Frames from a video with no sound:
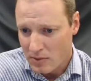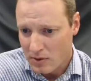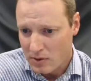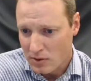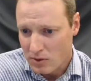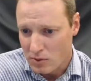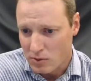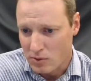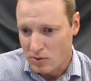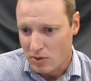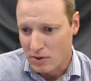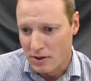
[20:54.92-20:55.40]

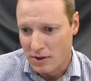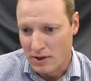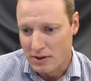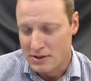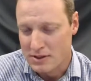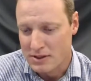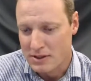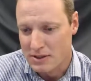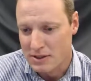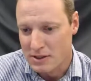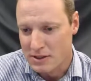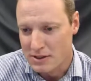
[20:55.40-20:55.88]
cool. I
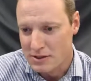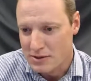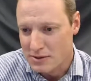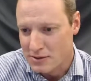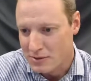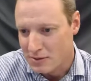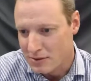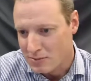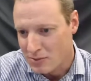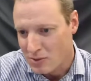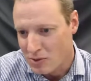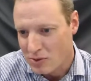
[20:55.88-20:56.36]
see there's
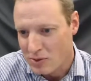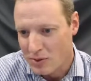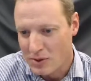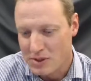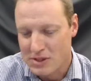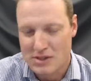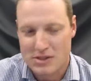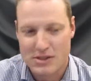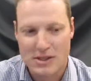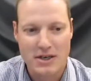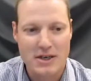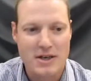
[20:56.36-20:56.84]
no more
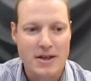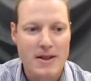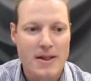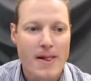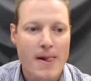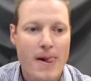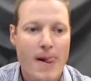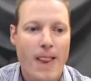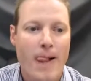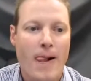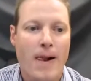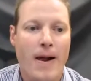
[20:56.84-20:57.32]
question there.
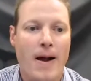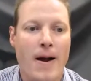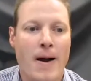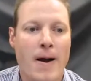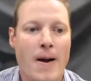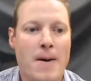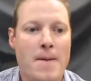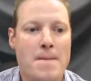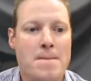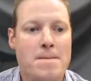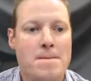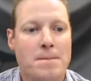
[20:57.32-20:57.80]

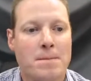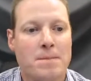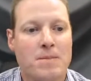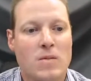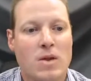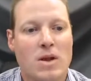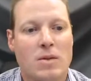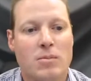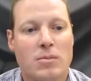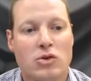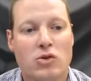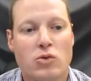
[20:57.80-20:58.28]

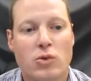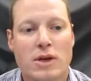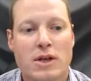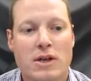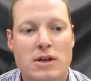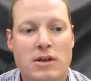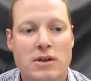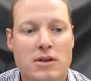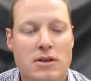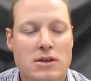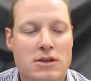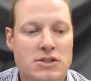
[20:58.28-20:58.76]

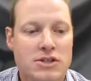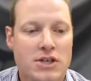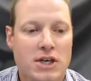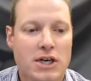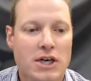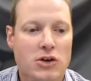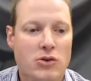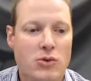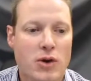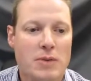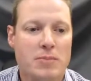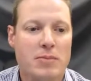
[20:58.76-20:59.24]
Between Xero,
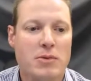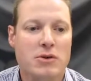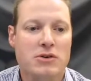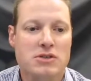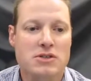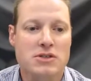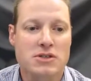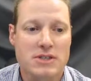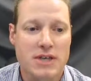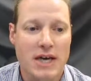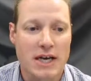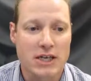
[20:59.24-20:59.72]
QuickBooks,
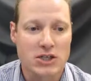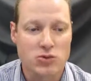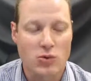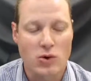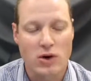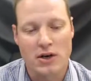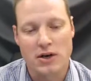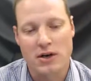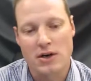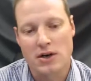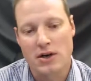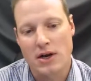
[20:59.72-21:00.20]
and Sage
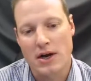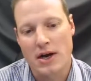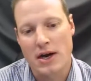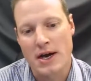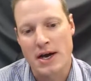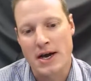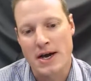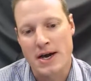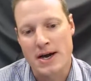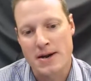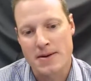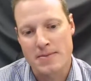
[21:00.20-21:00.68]
1,
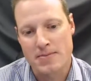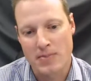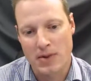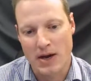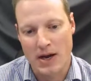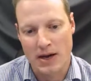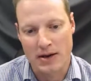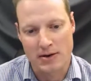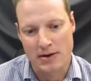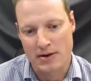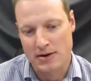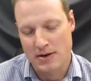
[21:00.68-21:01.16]

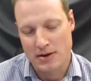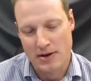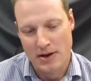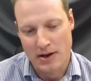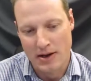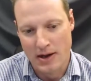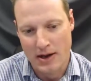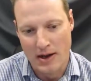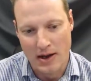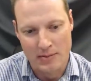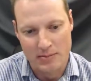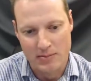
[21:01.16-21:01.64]
and
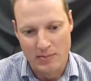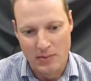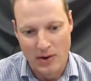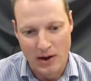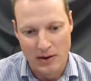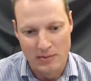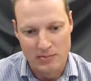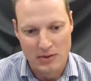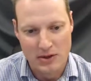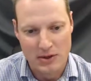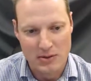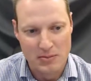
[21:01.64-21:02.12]
I'm
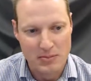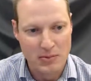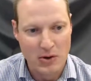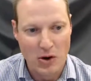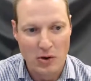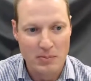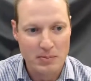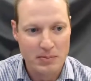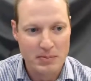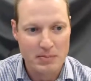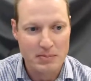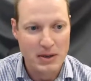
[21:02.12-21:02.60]
going
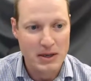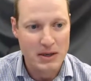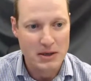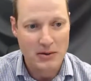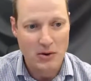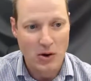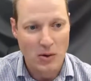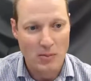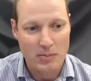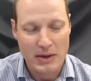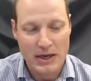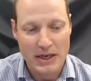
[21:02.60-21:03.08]
to be
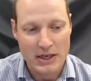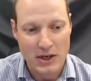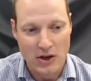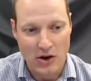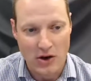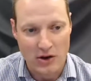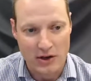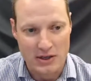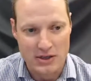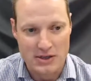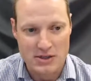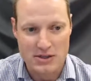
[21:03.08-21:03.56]
completely
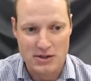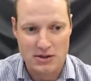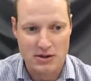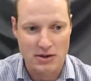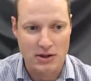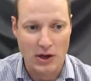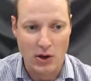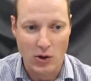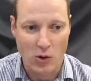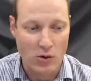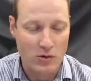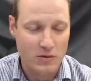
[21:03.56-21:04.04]
honest,
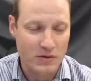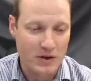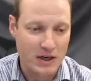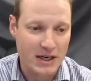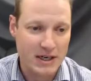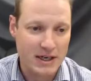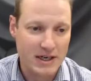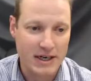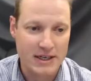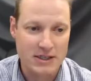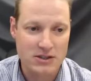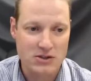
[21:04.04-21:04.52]
they're all very
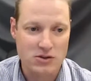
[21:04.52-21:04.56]
great